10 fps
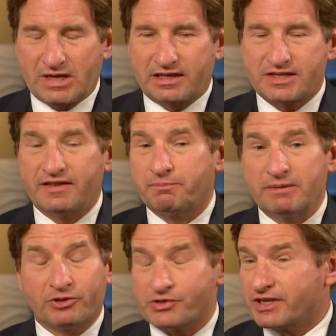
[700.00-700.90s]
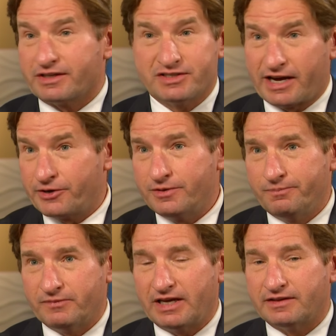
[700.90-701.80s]
Because I think people are sick and tired,
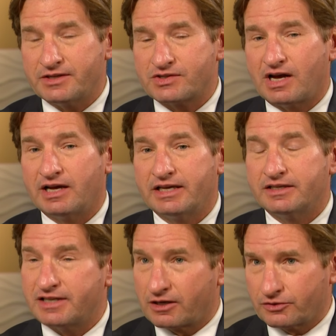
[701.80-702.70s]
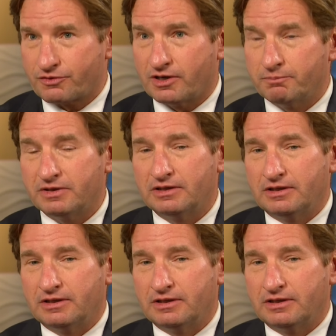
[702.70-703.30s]
and they saw in Donald Trump